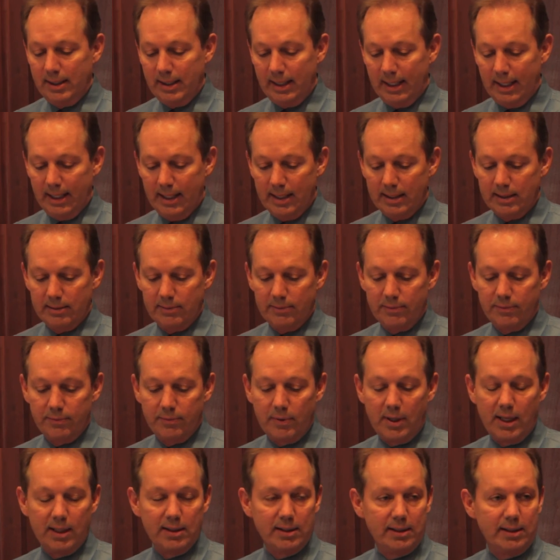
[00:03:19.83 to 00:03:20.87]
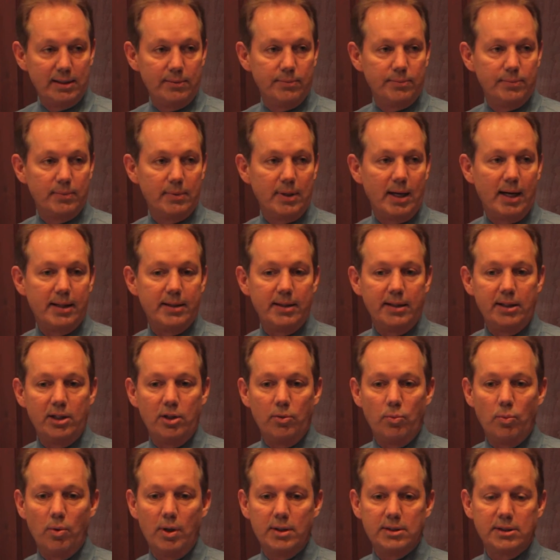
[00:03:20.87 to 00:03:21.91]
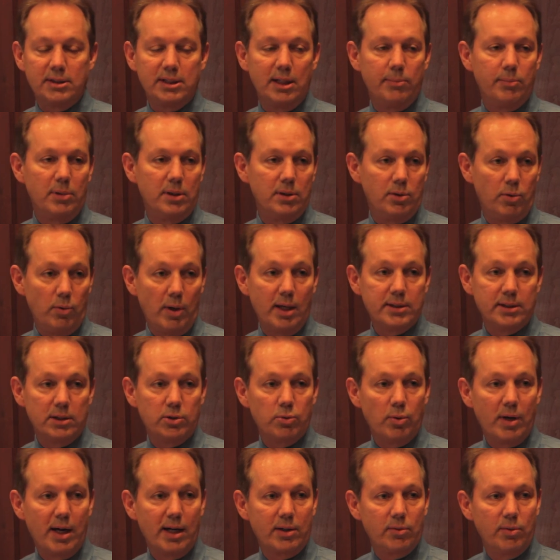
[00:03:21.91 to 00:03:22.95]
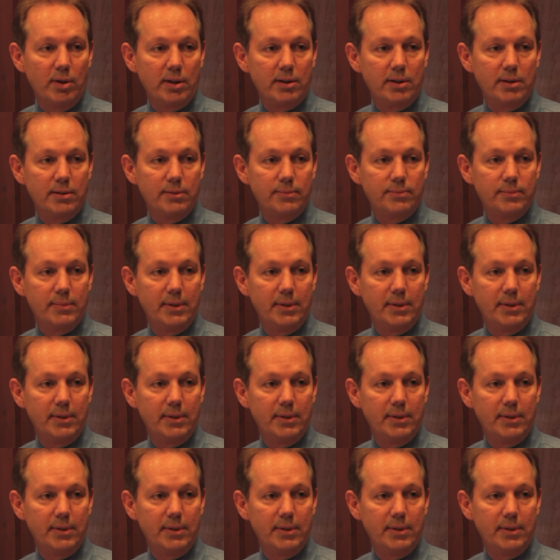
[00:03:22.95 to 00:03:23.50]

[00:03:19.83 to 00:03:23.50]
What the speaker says: And finally, I think you want someone who has a track record.